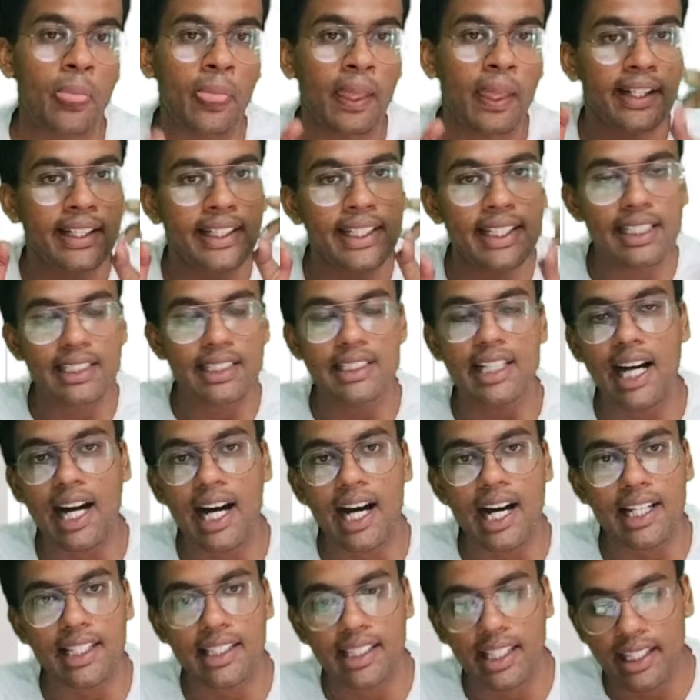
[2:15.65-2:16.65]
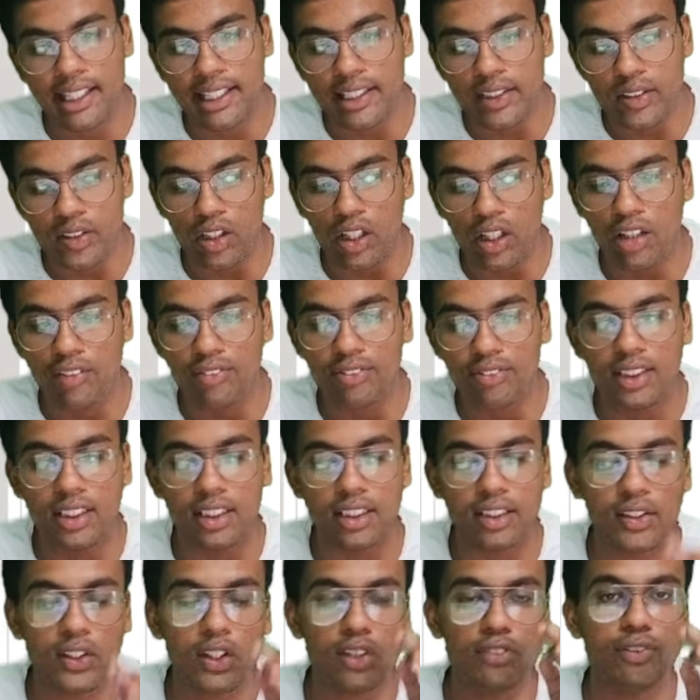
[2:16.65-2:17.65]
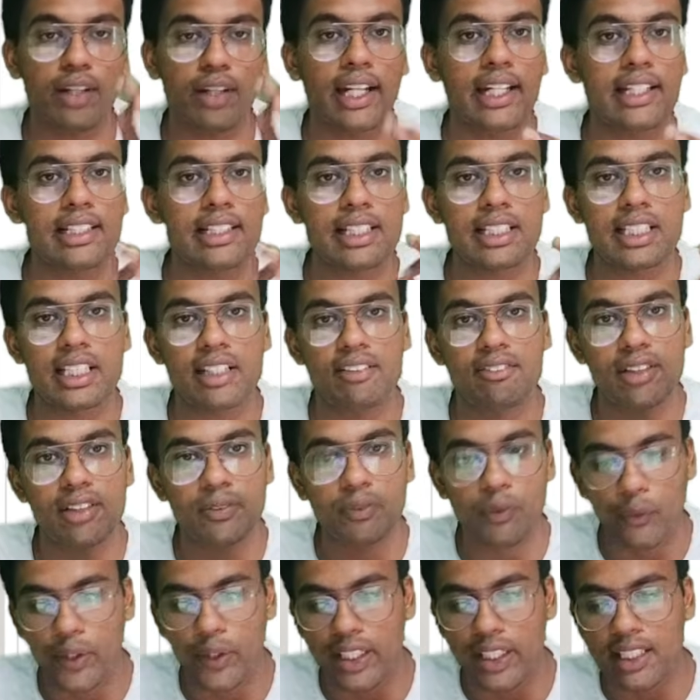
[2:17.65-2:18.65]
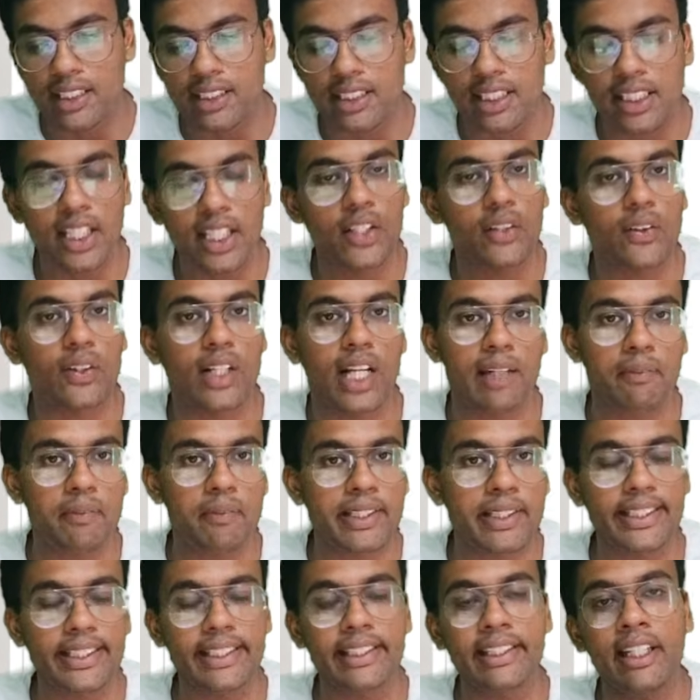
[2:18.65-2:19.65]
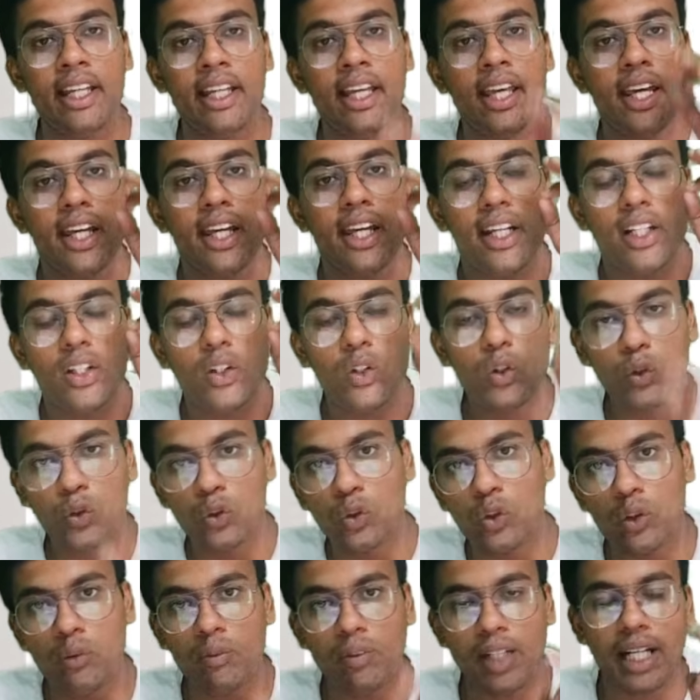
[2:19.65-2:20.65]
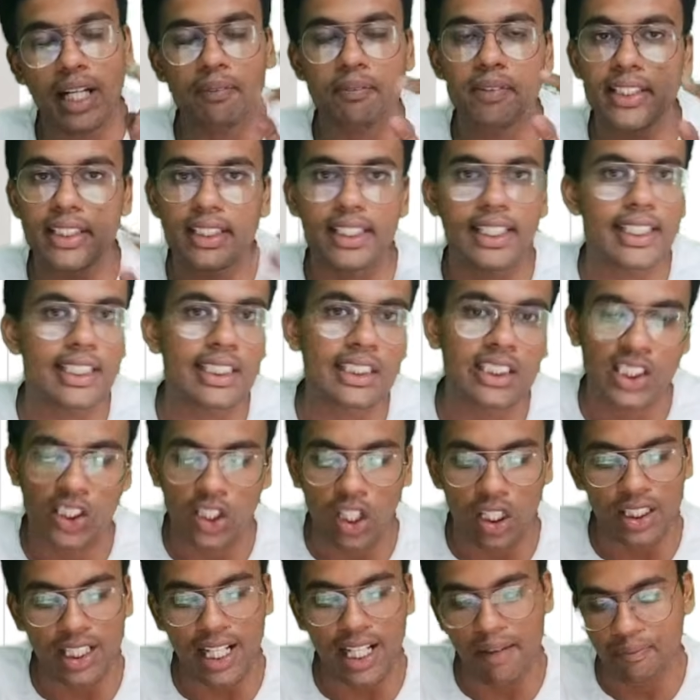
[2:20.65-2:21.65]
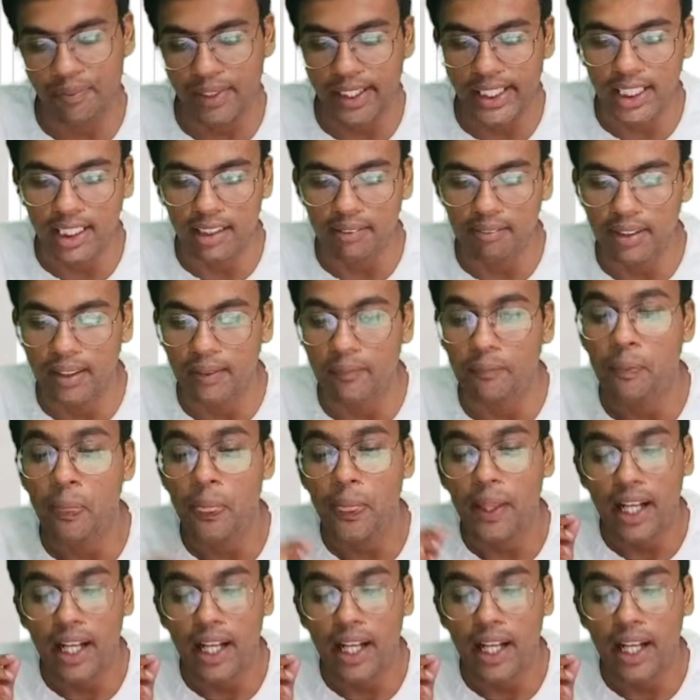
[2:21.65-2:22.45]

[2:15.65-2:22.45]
These are the list of the financial service providers under your IBC to whom IBC is not applicable.